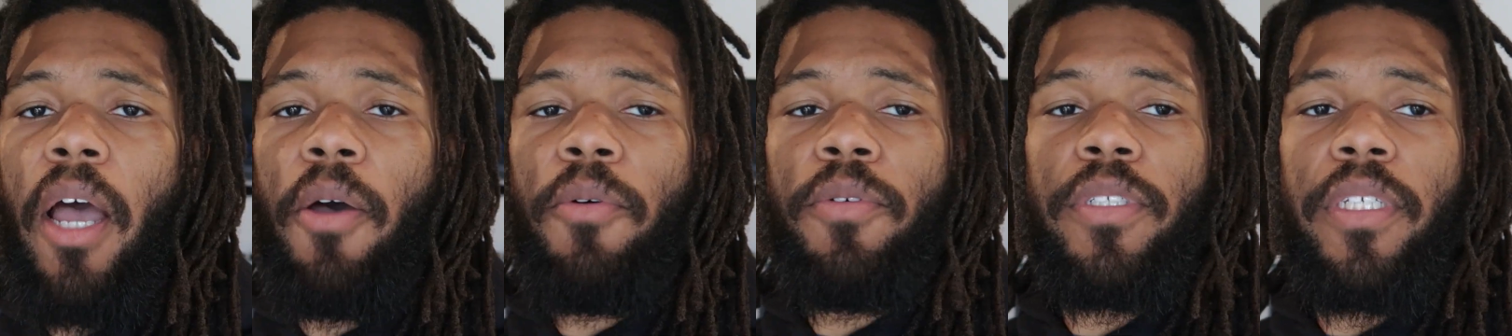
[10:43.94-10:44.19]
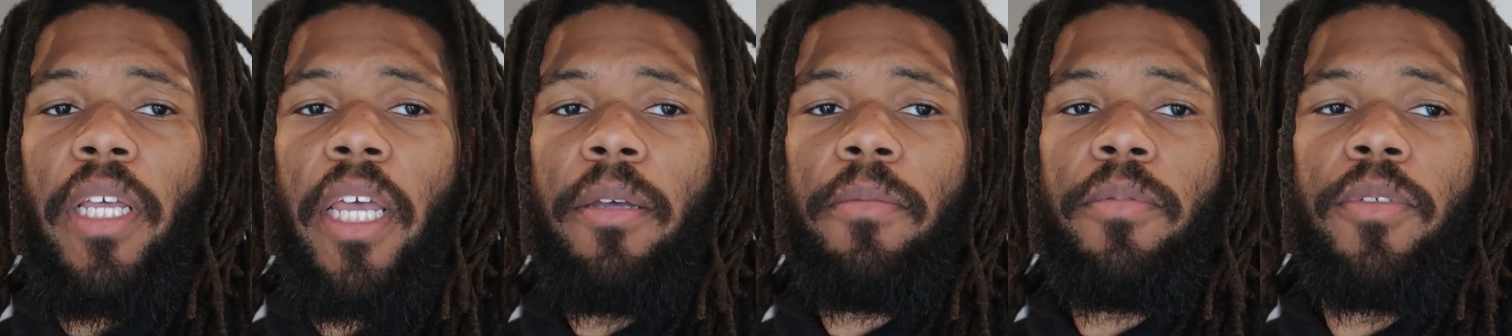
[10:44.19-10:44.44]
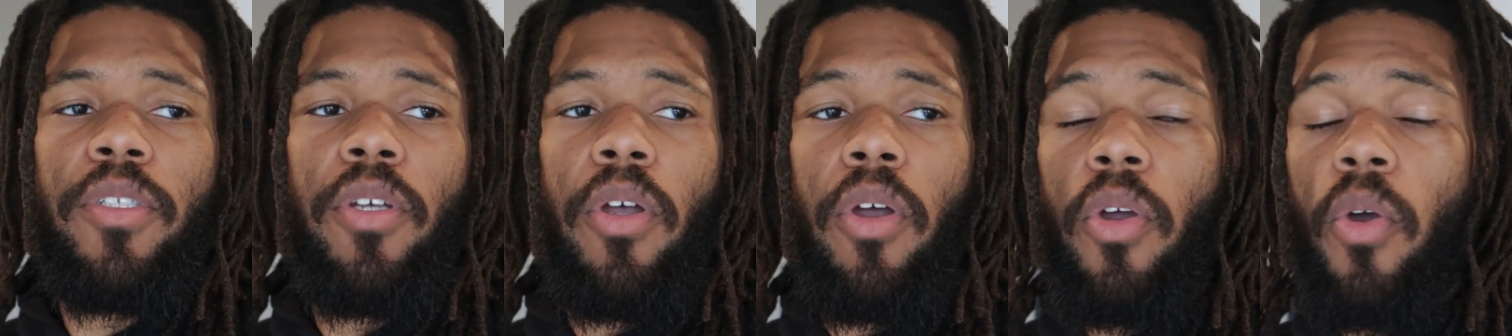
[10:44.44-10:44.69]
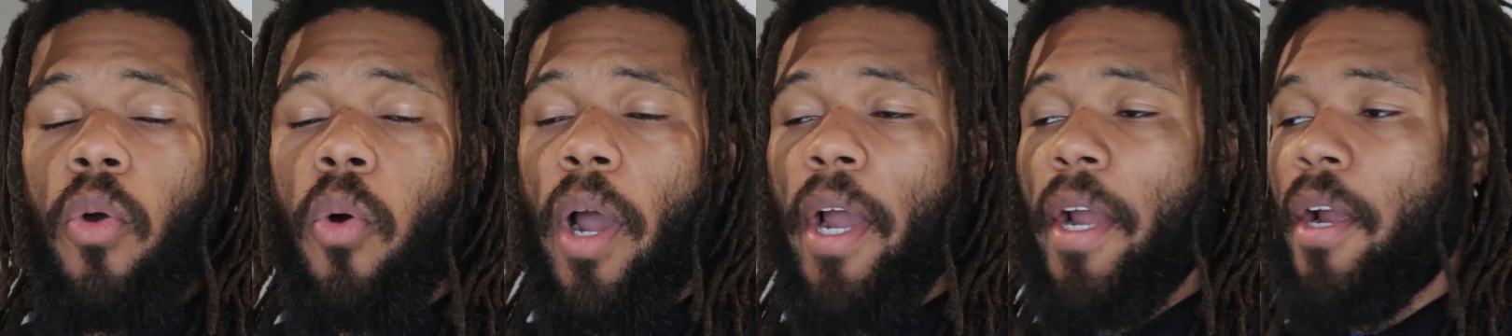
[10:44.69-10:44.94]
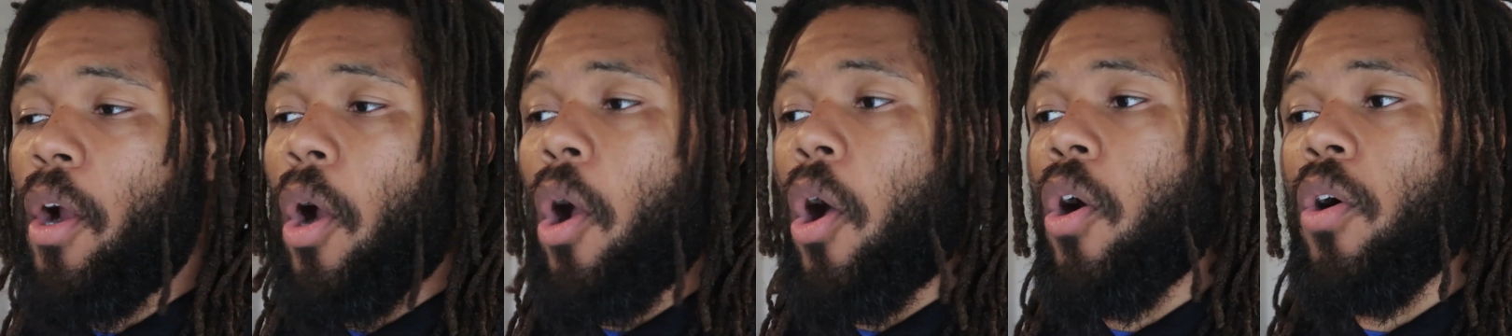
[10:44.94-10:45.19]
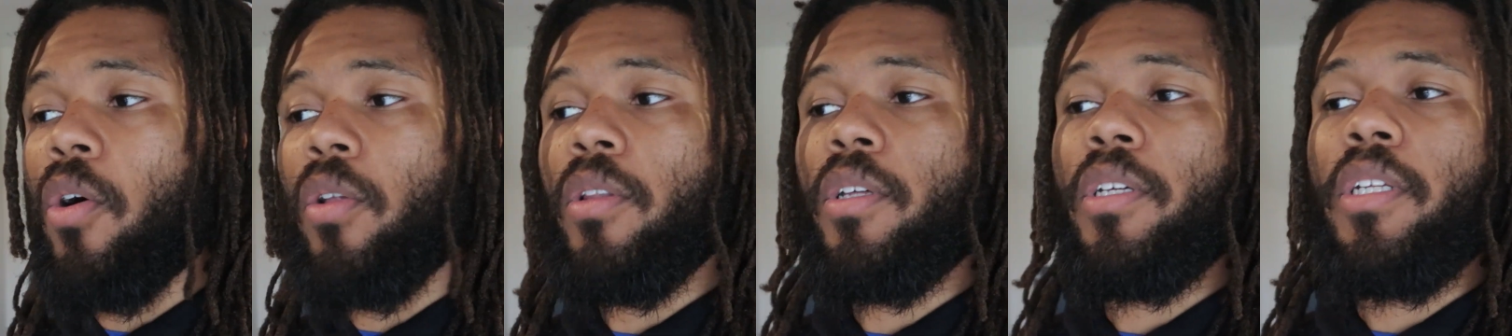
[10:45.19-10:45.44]
I was able to acquire
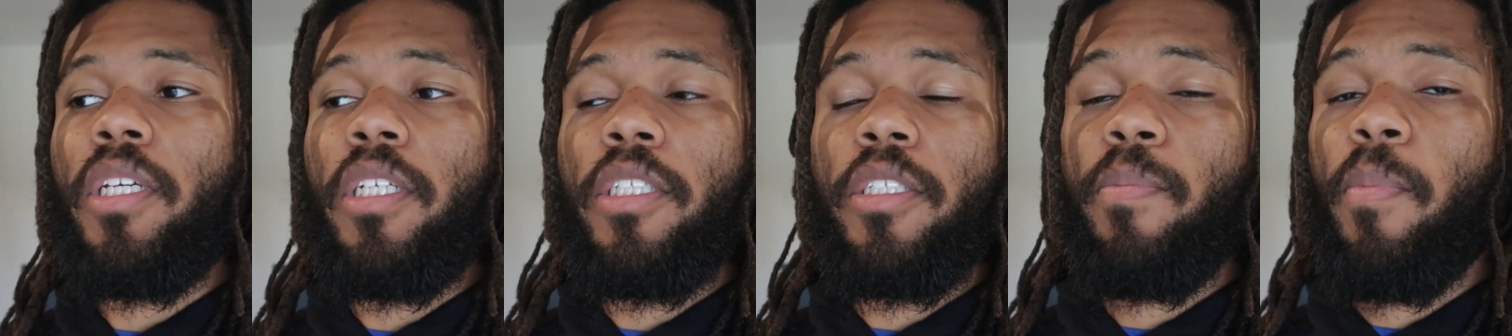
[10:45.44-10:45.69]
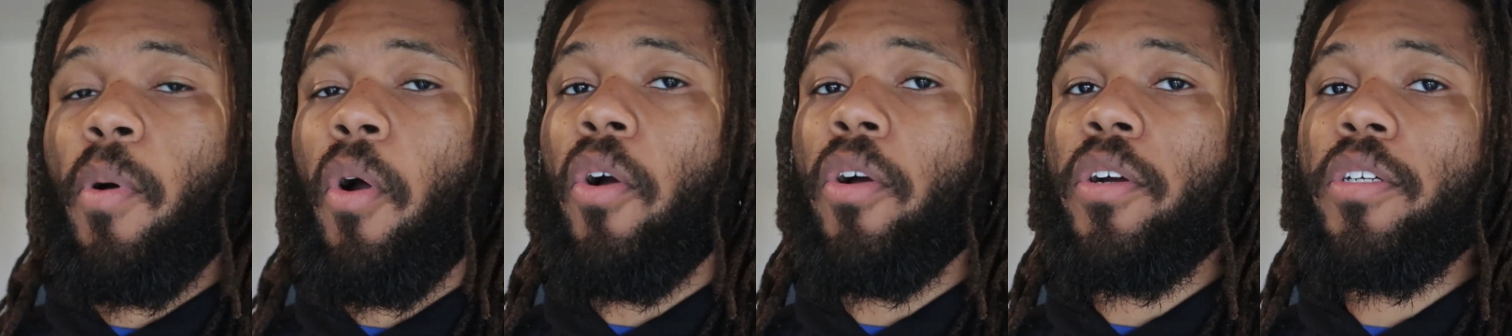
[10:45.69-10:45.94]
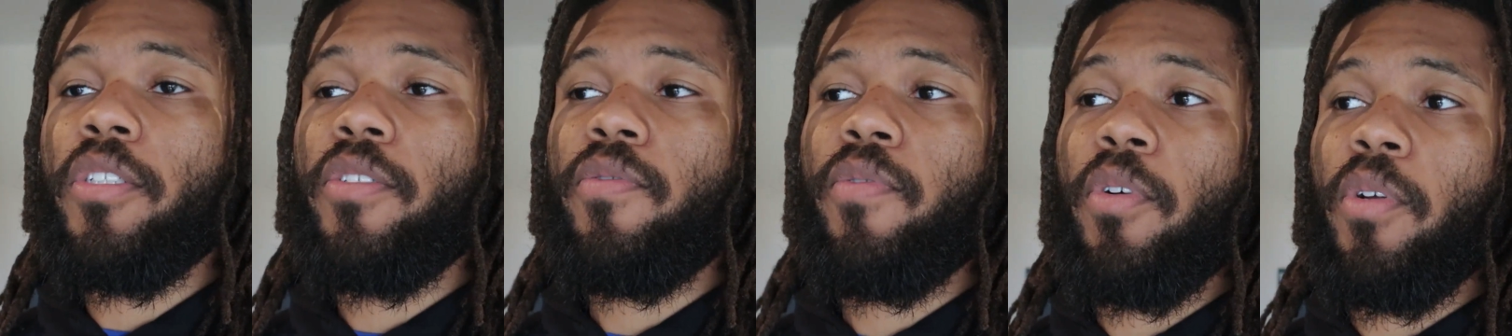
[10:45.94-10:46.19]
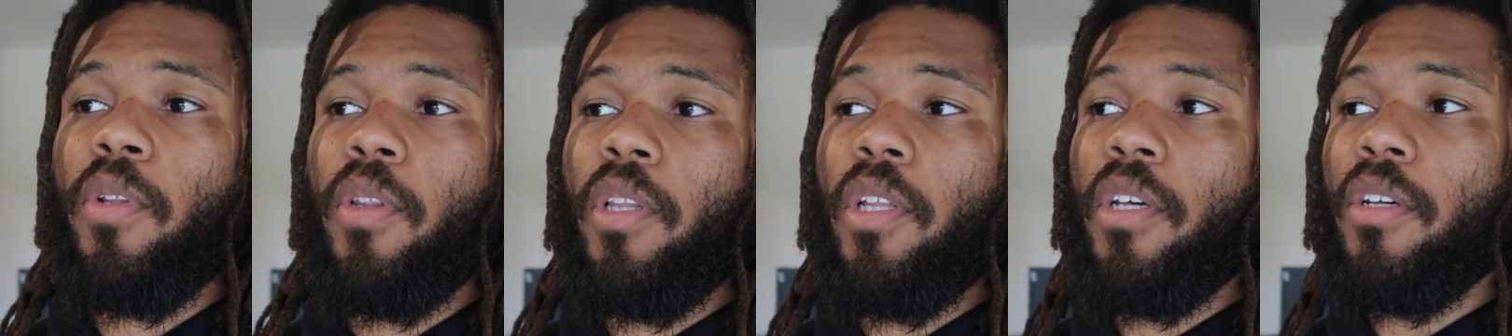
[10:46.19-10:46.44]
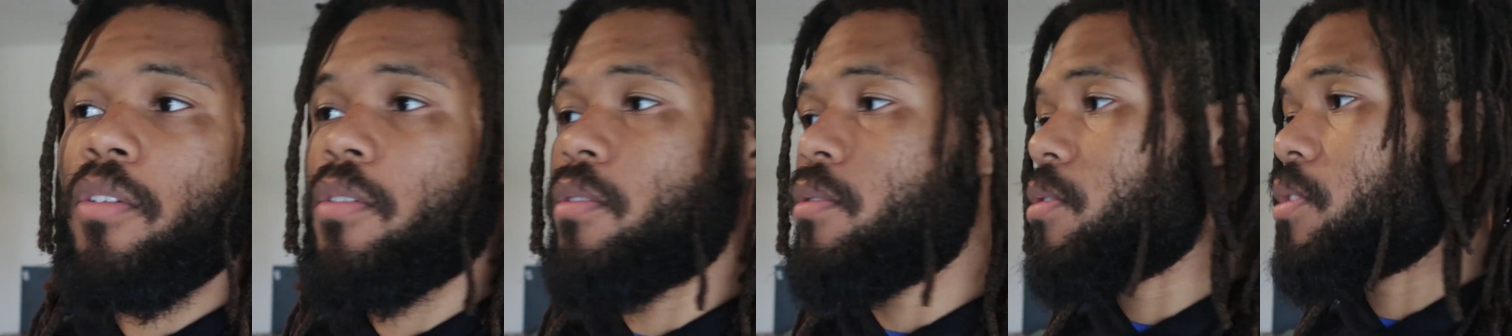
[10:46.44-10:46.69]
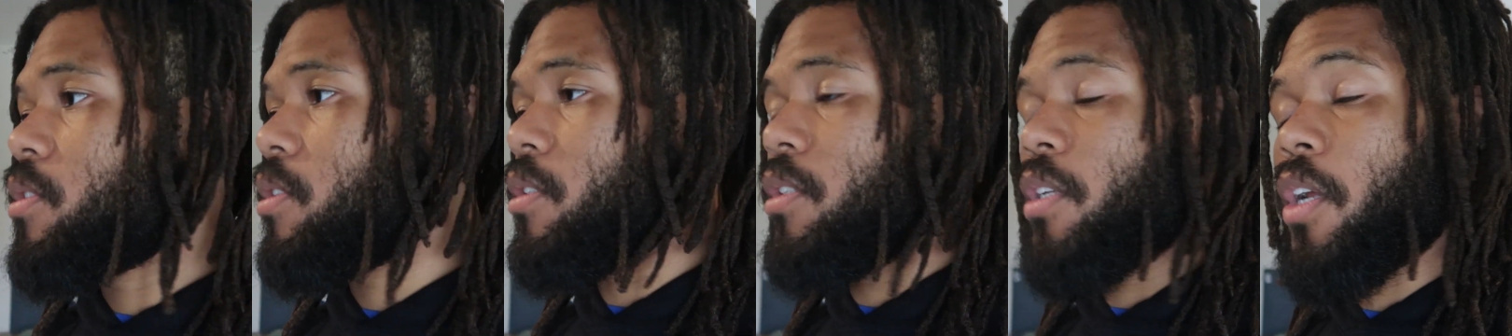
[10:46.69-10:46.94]
all of these parts for
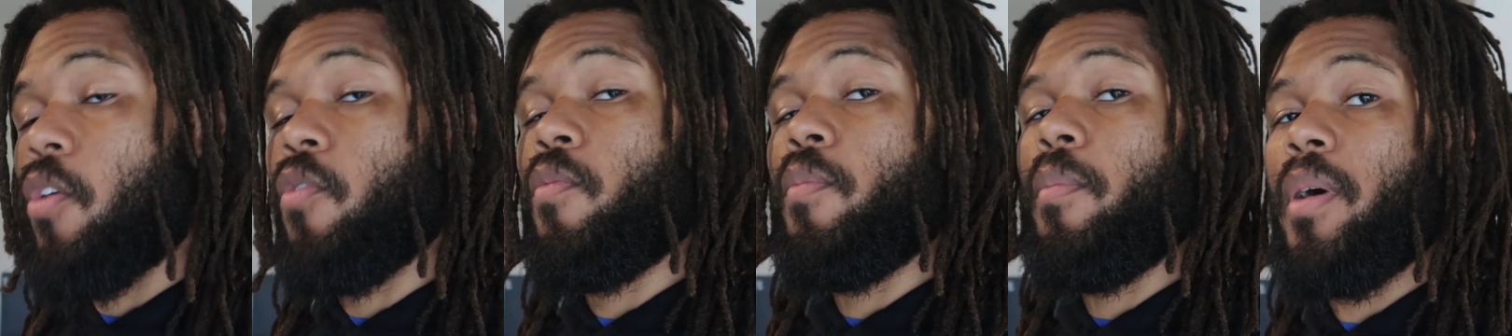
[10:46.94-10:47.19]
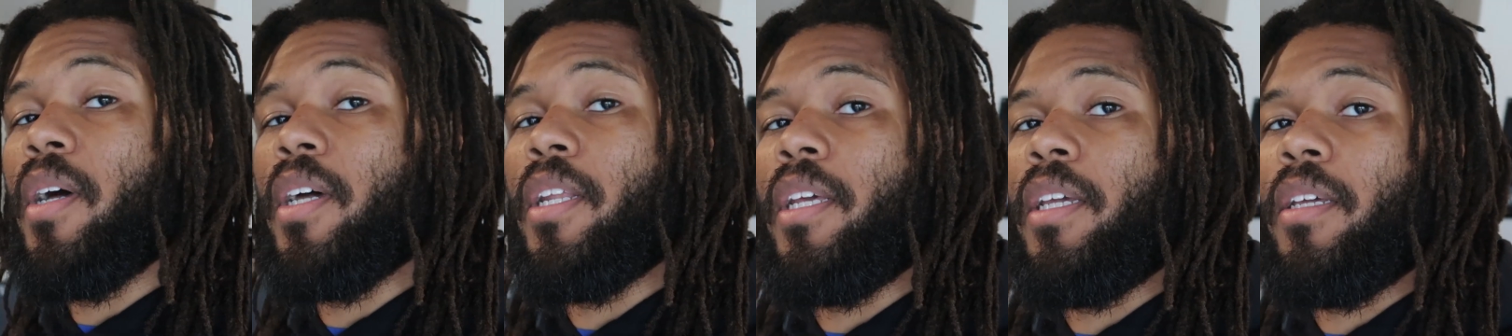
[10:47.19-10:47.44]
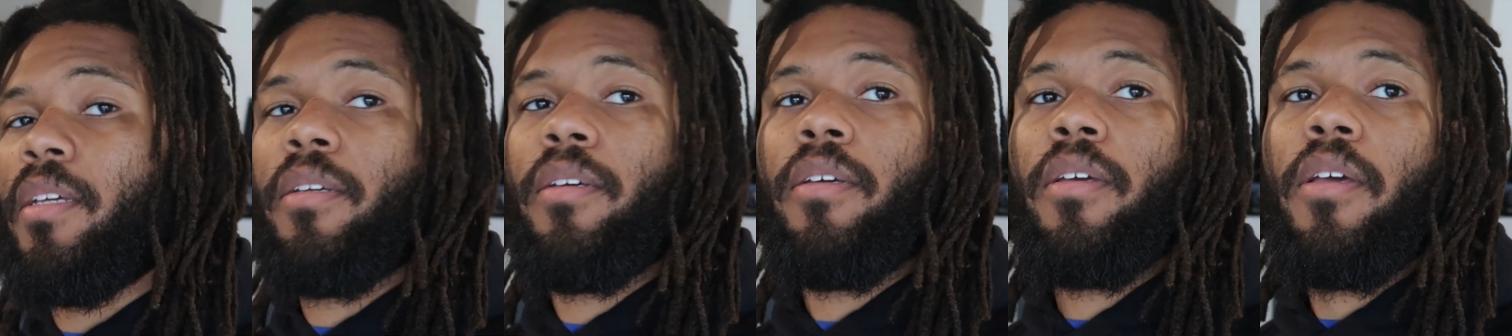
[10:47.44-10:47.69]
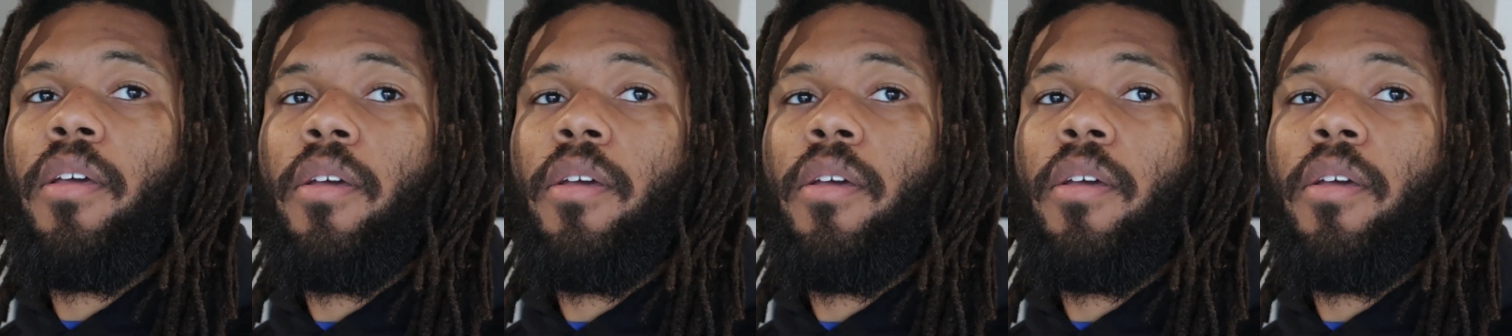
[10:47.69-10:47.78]
little to no money.